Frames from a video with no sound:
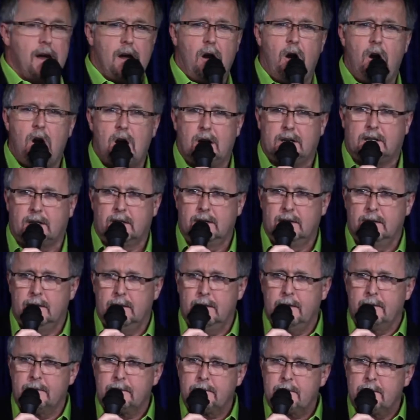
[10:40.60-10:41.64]
heart.
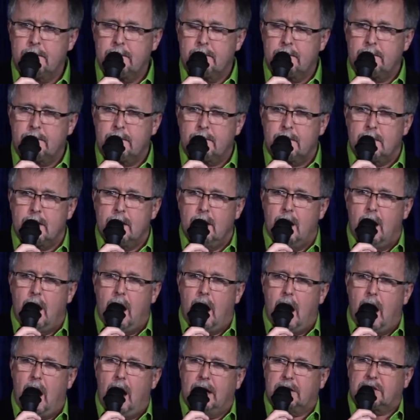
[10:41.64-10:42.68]

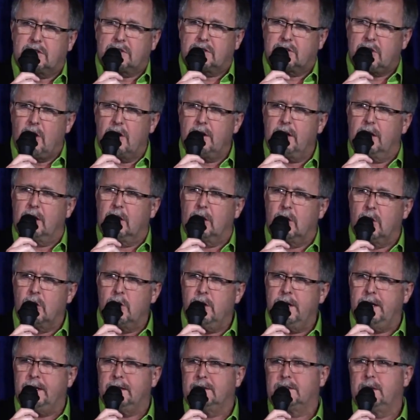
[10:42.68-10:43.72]
I started
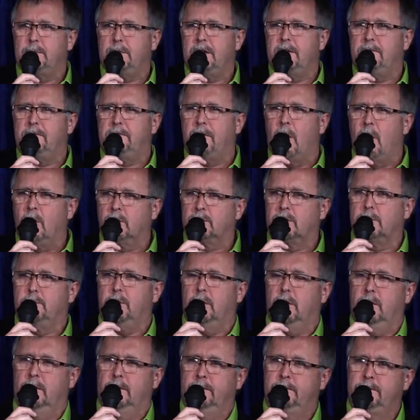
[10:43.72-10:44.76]
learning to be
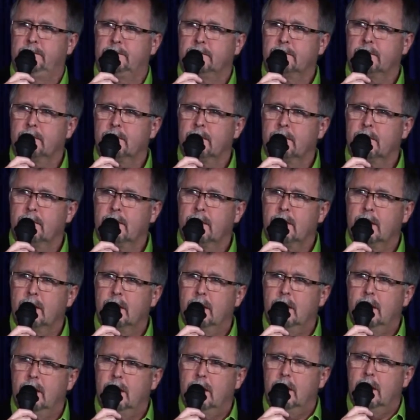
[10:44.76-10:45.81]
vulnerable.
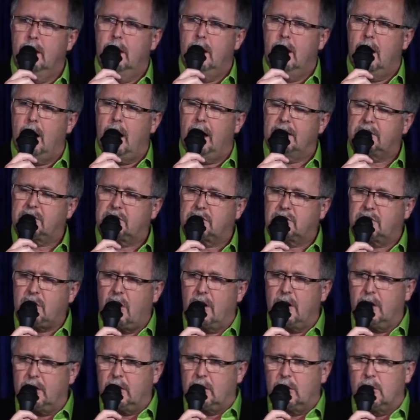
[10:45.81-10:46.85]
I
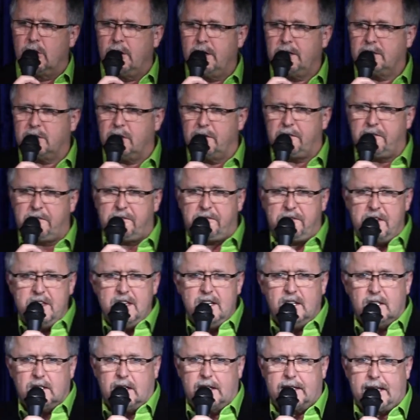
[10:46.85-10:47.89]
started learning to
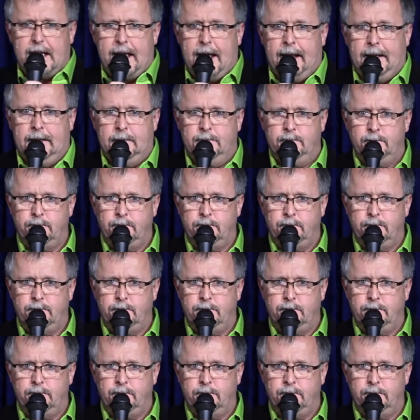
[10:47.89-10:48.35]
feel again.